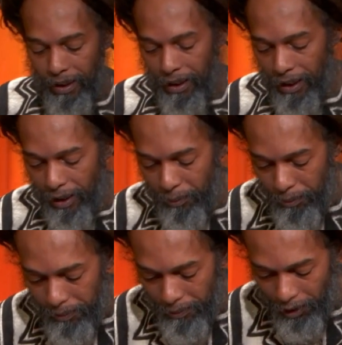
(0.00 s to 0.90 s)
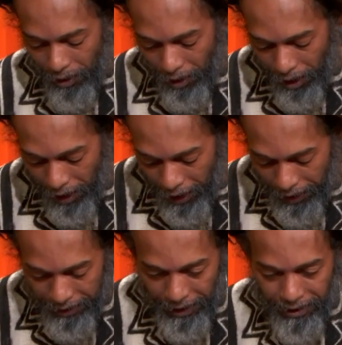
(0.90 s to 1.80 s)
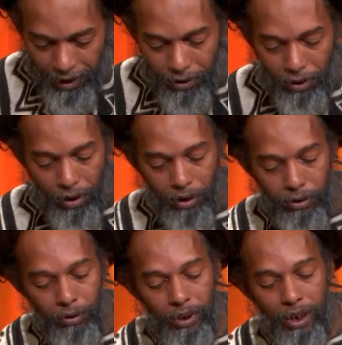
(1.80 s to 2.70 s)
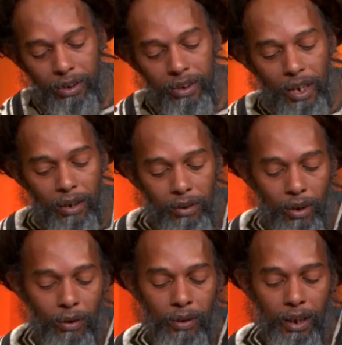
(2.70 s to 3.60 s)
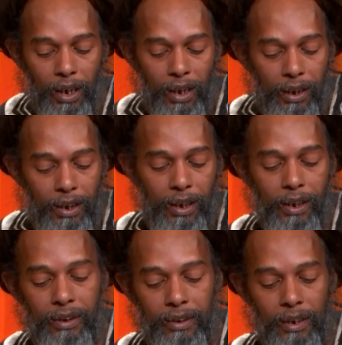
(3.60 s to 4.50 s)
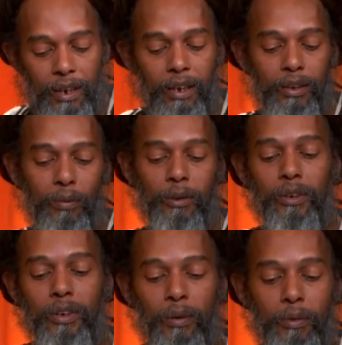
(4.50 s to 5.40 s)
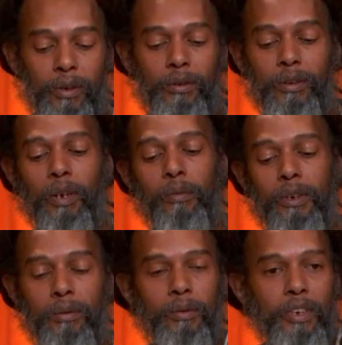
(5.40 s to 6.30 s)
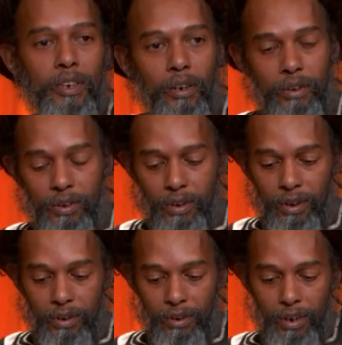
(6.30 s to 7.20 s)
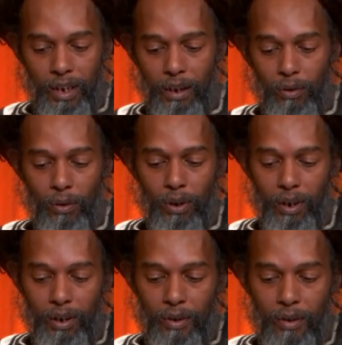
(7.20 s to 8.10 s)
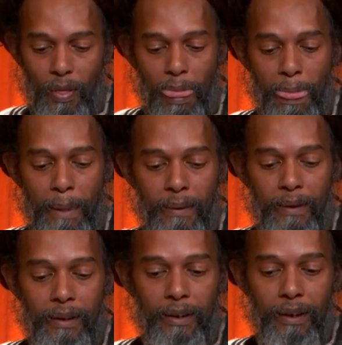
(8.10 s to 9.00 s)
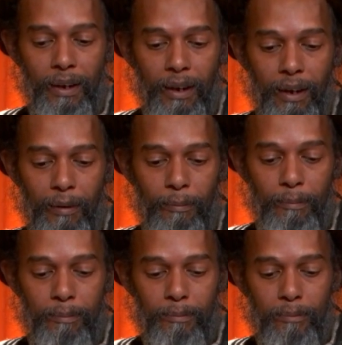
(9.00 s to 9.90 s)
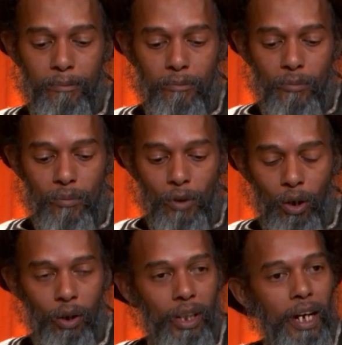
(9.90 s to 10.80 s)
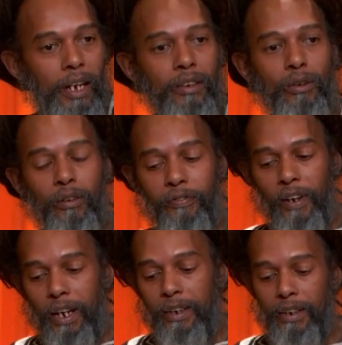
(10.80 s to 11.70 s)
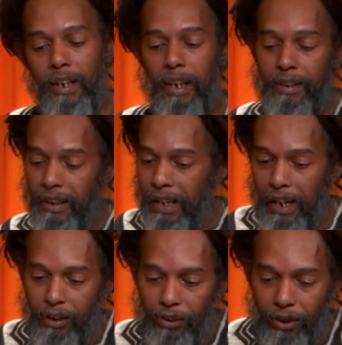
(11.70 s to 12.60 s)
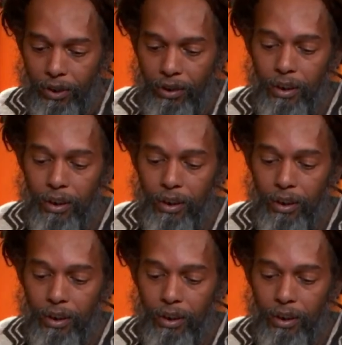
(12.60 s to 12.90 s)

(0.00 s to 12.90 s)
Um, and as I said, you could also check us out online at uh, www.theearthcenter.org. Um, online, you'll find uh, the calendar.